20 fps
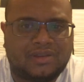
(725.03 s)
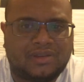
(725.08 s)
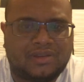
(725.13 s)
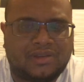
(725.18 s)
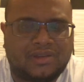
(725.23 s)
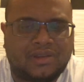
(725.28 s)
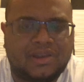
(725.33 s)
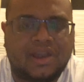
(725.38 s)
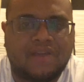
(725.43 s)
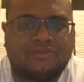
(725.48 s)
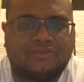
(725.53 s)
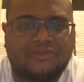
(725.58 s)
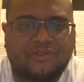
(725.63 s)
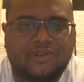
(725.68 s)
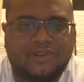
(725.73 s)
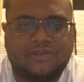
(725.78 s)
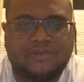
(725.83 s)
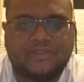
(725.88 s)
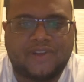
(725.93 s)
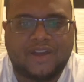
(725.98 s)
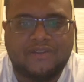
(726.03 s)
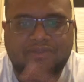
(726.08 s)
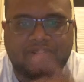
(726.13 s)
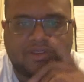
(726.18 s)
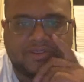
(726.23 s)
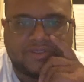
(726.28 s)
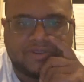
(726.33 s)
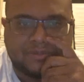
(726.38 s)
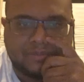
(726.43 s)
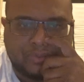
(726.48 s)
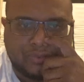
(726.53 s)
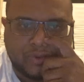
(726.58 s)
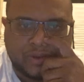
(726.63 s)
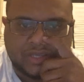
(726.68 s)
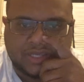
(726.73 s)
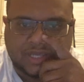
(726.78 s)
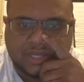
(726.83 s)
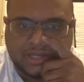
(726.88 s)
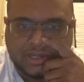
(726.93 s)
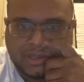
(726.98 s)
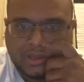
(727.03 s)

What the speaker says: Got 45 years in prison.